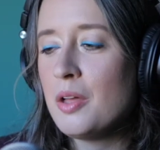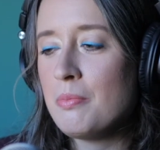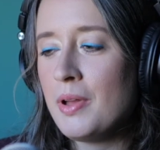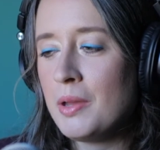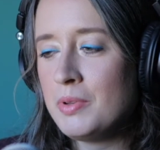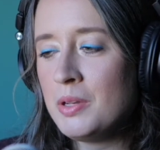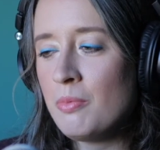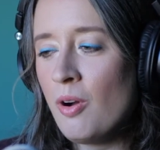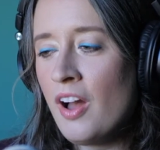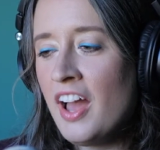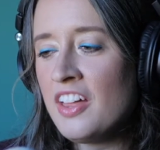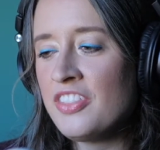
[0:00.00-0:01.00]
Baby boy,
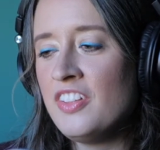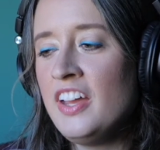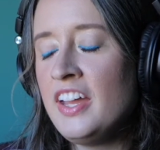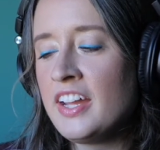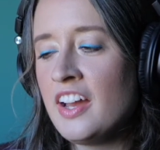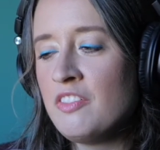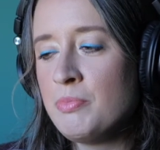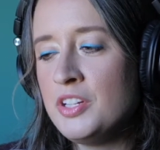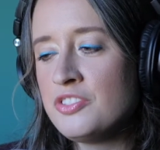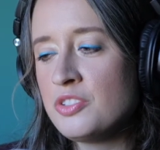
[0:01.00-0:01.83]
I think I've been